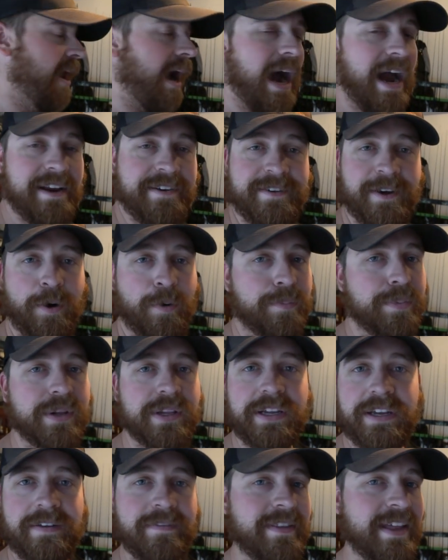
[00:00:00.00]
I don't
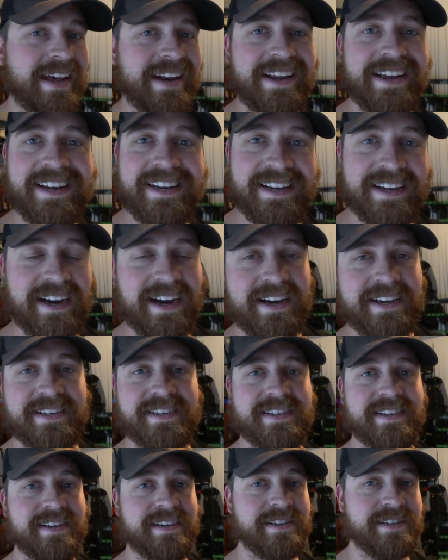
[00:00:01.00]
believe that any
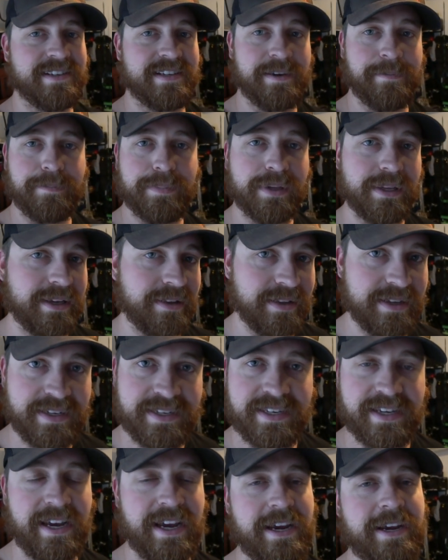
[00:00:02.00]
ice is completely
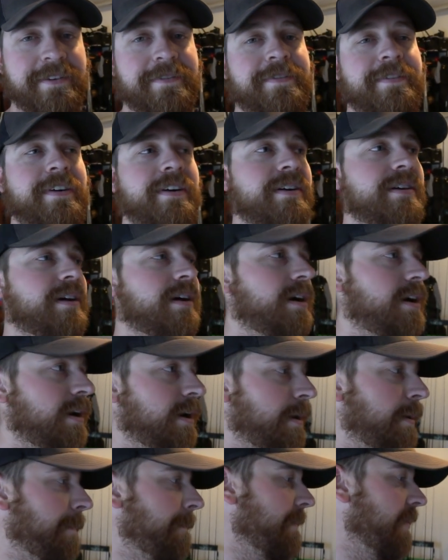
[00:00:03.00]
safe.
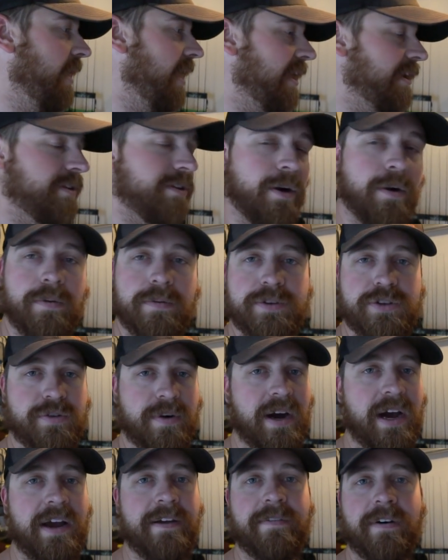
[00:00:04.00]
Um, I don't
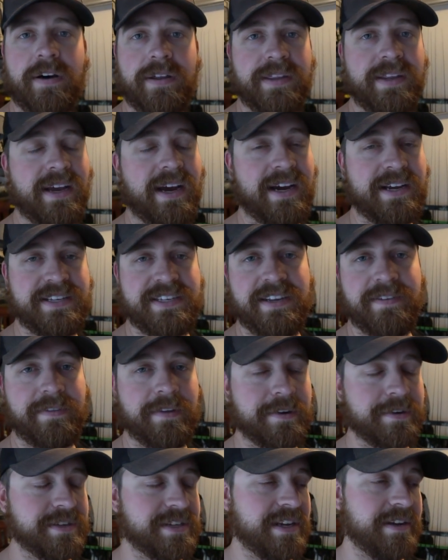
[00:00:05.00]
drive on the ice if
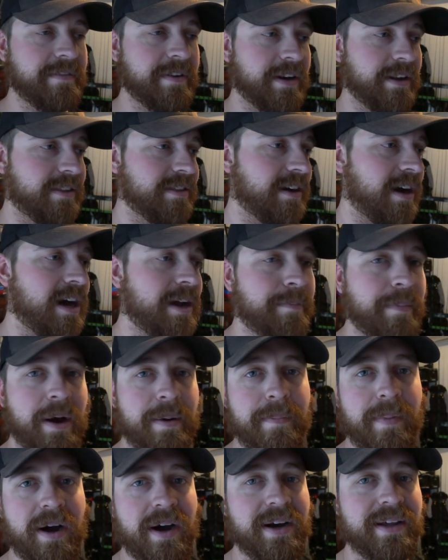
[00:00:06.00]
there's even a thought in my
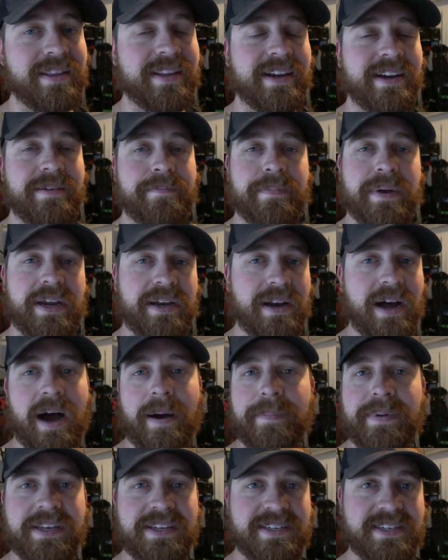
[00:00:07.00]
mind that it may
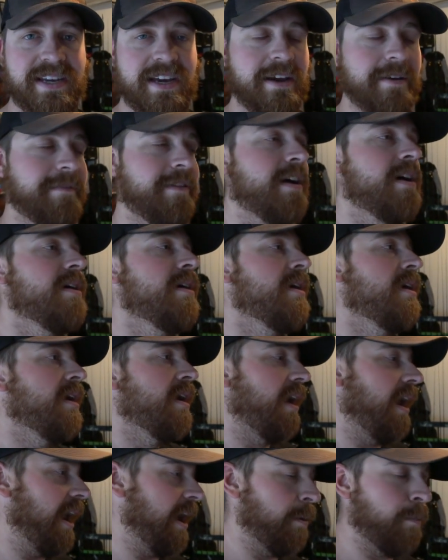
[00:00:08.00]
not be safe.
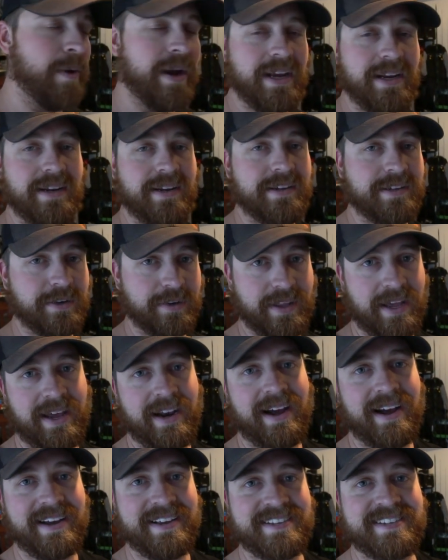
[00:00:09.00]
I wait until
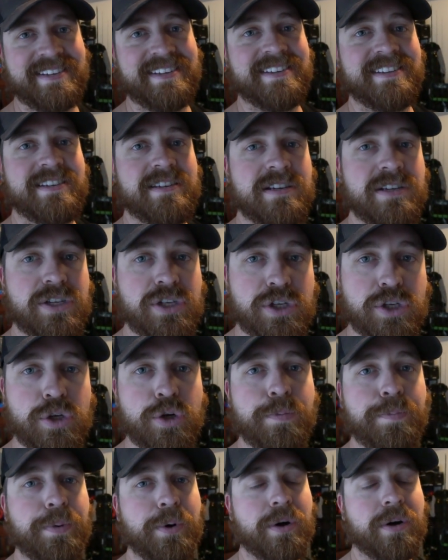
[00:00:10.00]
that ice is
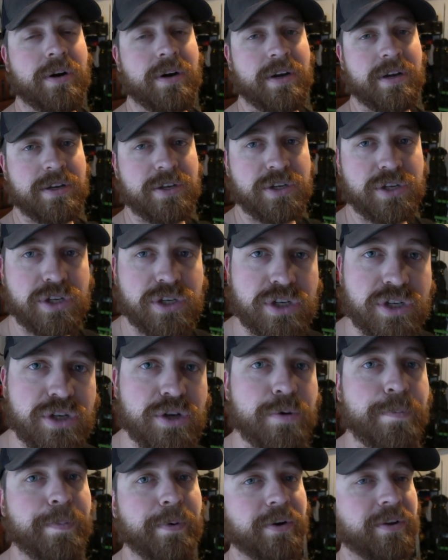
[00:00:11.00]
super,
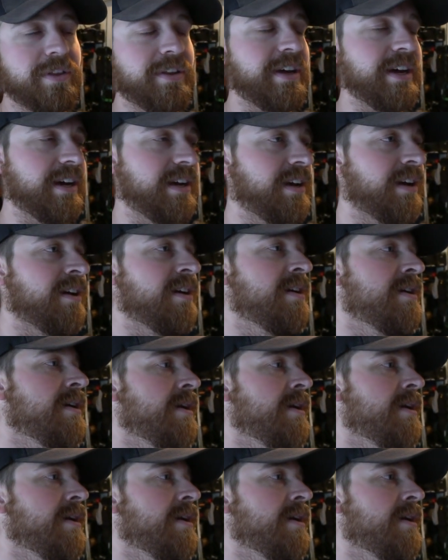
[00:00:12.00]
super thick.